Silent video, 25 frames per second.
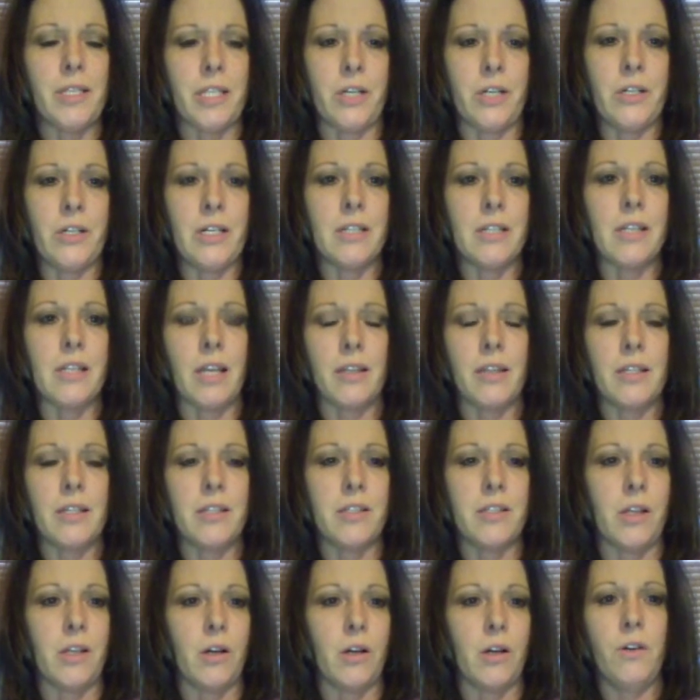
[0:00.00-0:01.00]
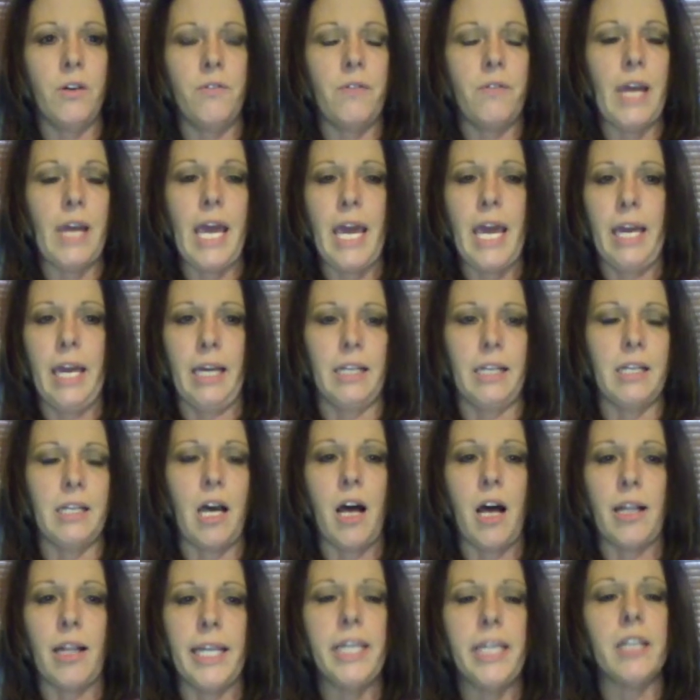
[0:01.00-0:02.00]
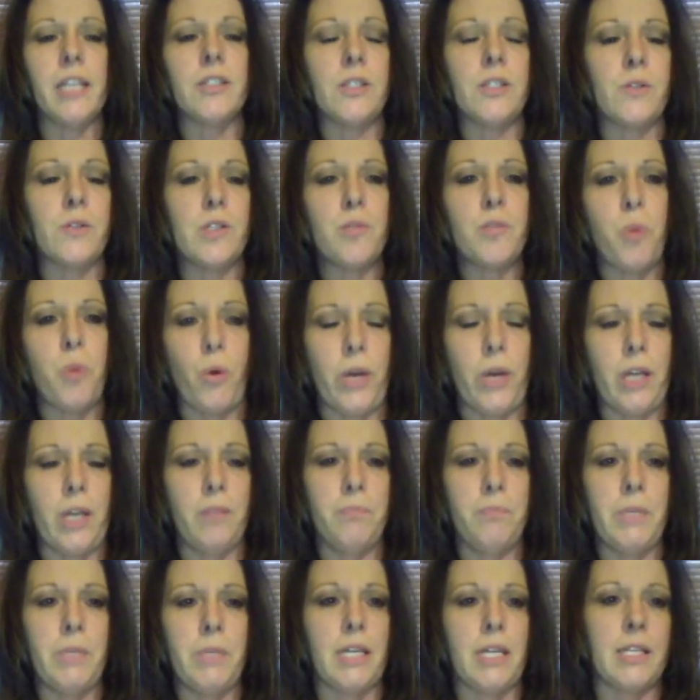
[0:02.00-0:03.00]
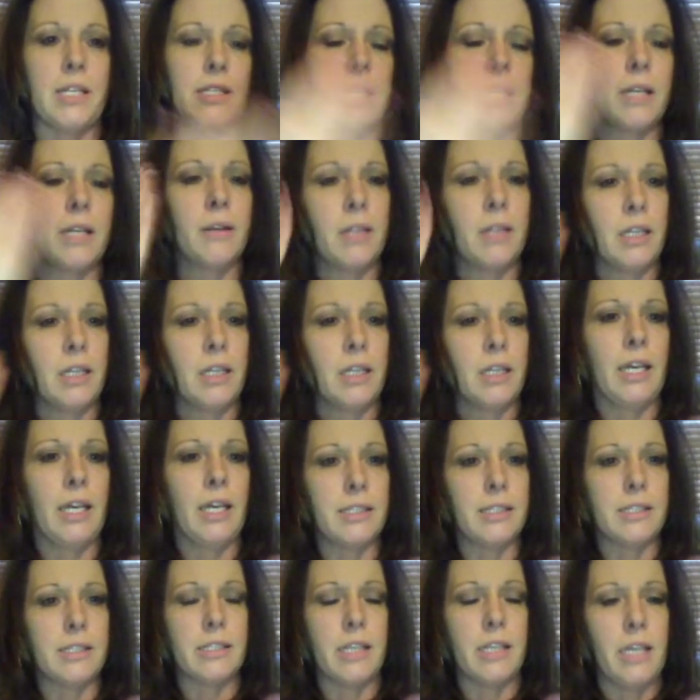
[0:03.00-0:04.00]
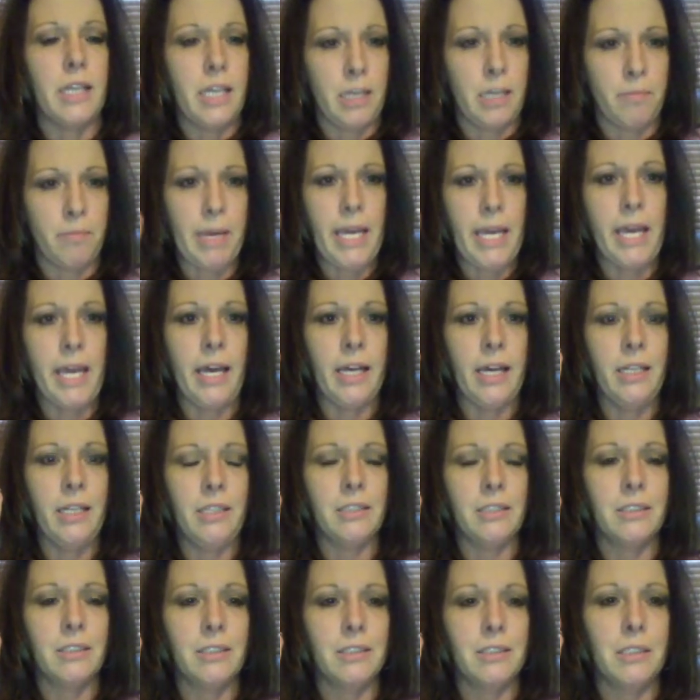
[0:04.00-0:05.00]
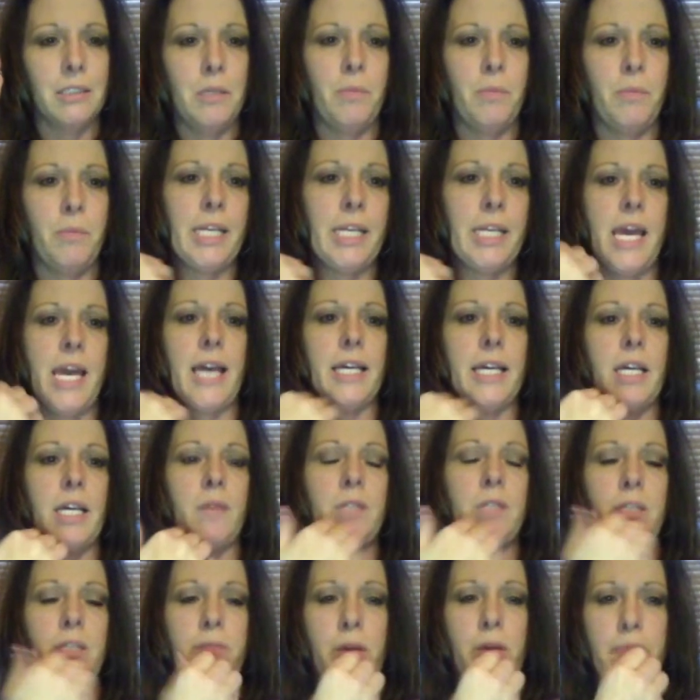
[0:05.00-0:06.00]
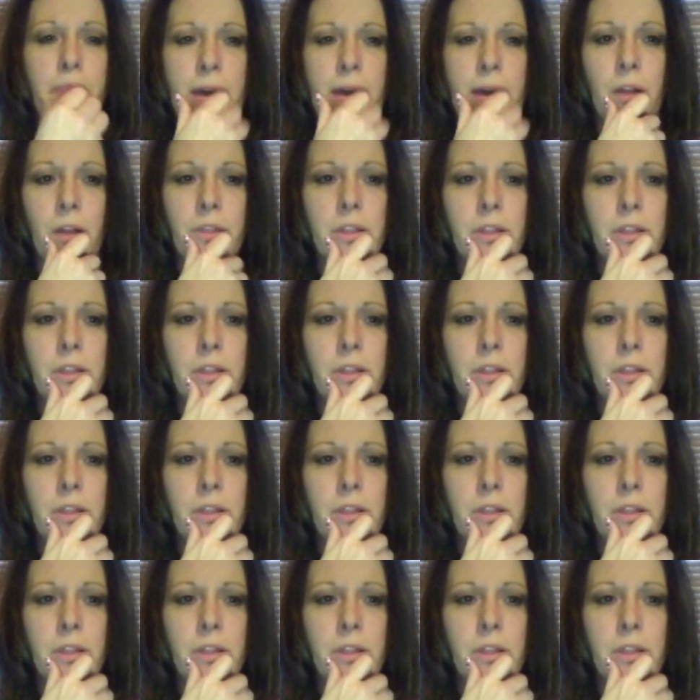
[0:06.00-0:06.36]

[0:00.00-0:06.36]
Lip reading: is on the stove, and all I can do is point because it's in my head, but it can't come to my mouth.